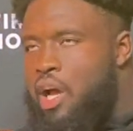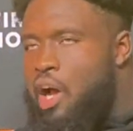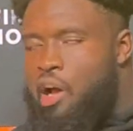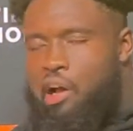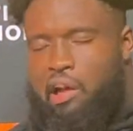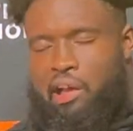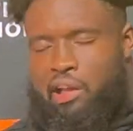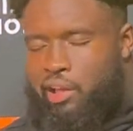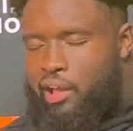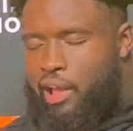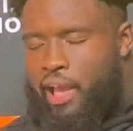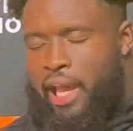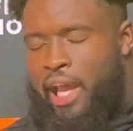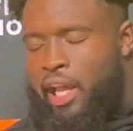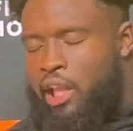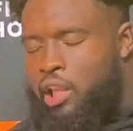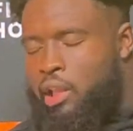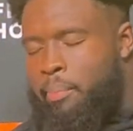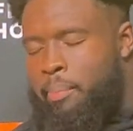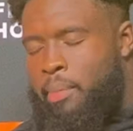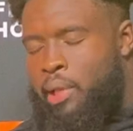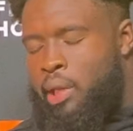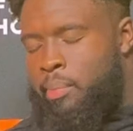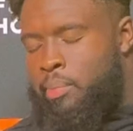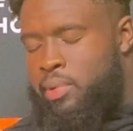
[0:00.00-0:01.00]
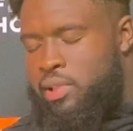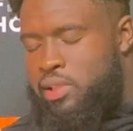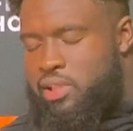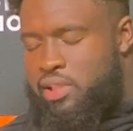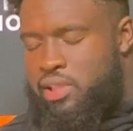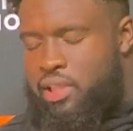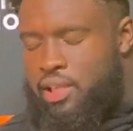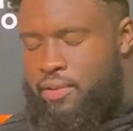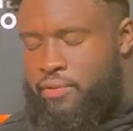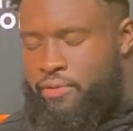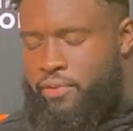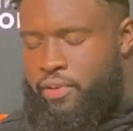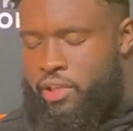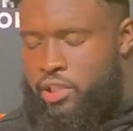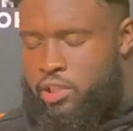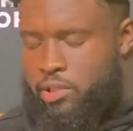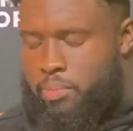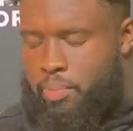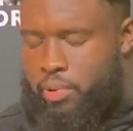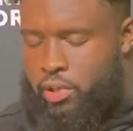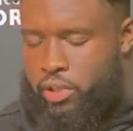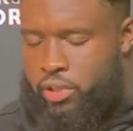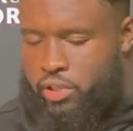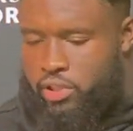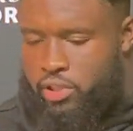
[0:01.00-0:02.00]
ton of Alabama's defense
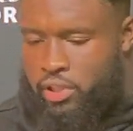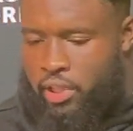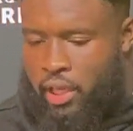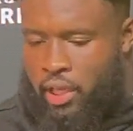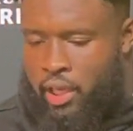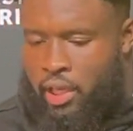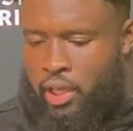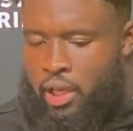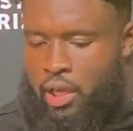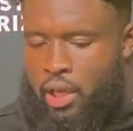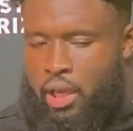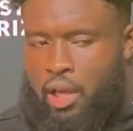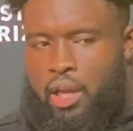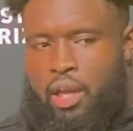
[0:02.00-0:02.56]
per se.